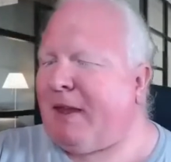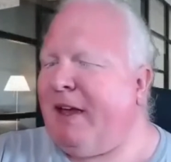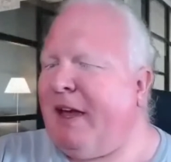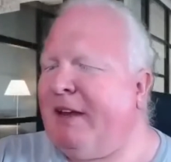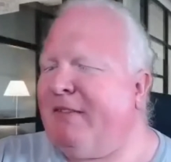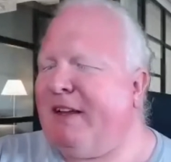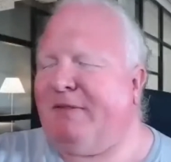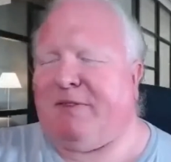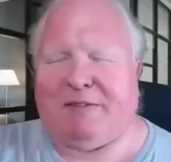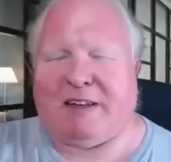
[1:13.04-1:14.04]
And
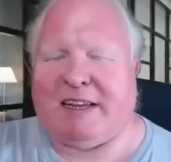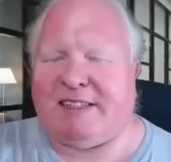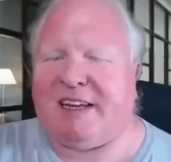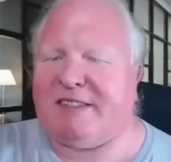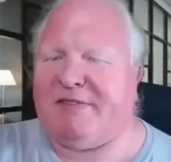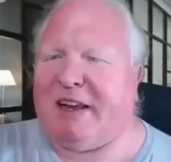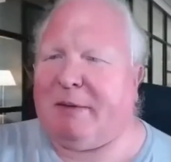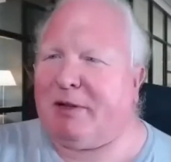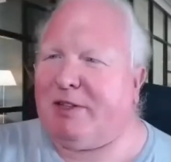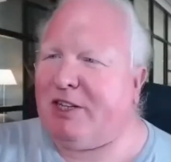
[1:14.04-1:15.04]
if the testing is
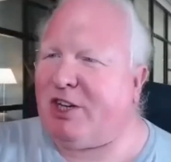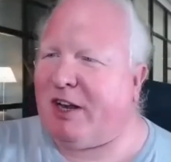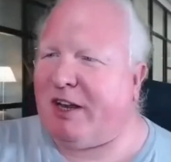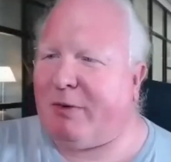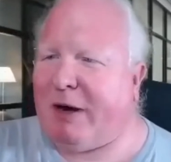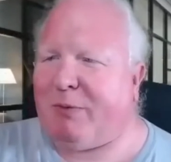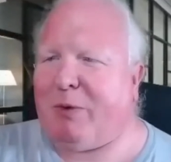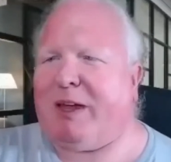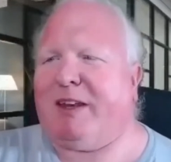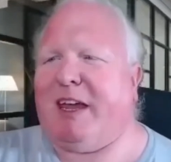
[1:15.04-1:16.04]
available digitally, right, we
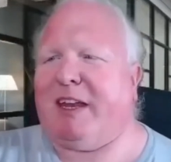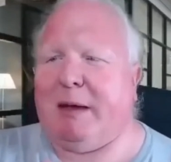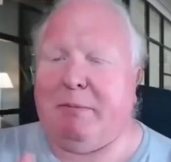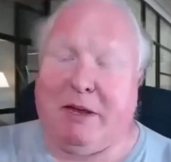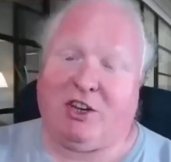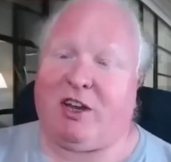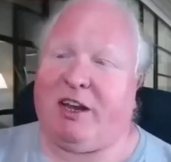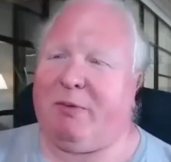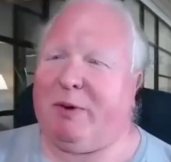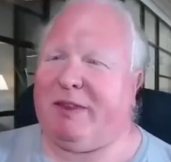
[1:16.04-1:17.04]
can take it
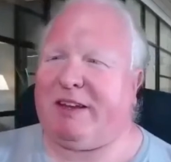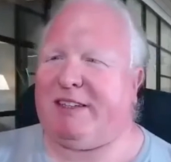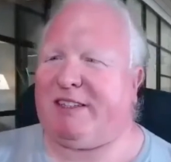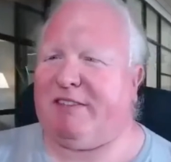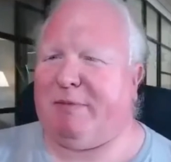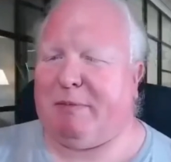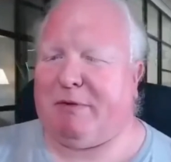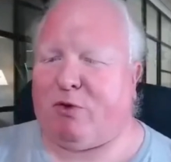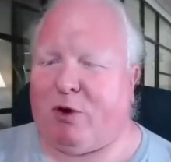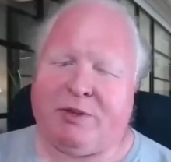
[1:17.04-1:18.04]
immediately when the tests have been
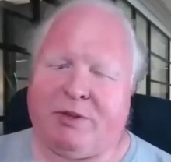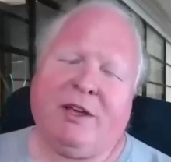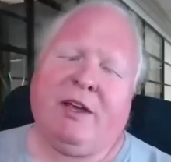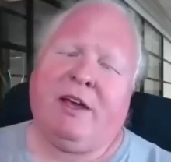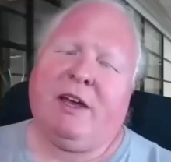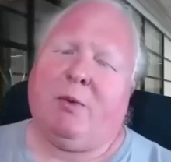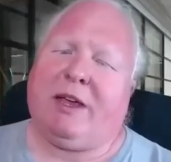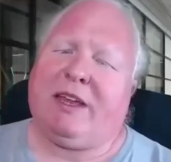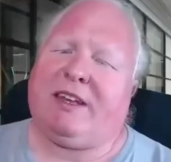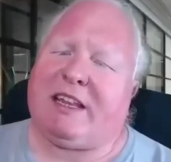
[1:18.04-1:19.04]
performed. We
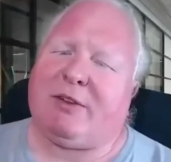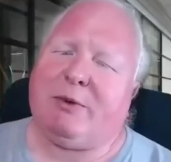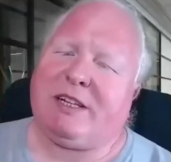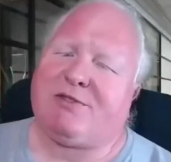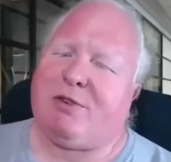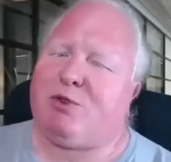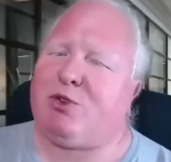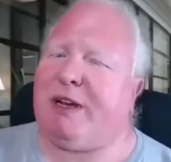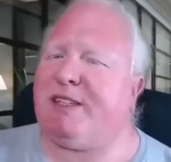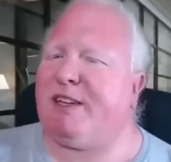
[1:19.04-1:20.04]
can take the results from
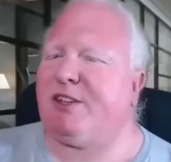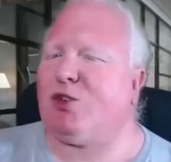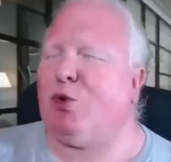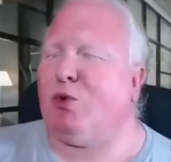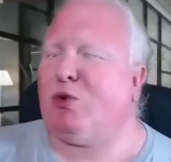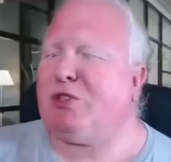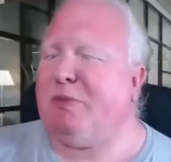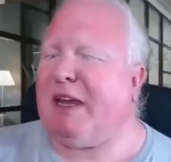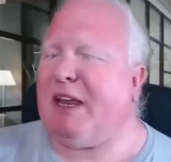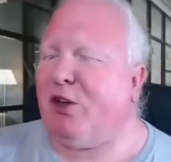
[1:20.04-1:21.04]
tracing, so who's
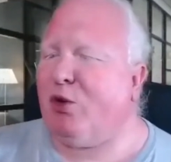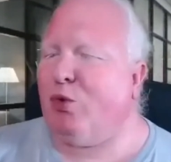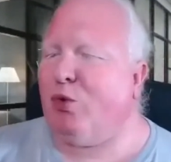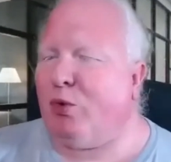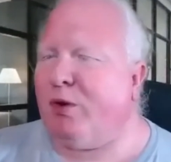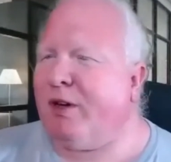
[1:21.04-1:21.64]
meeting who,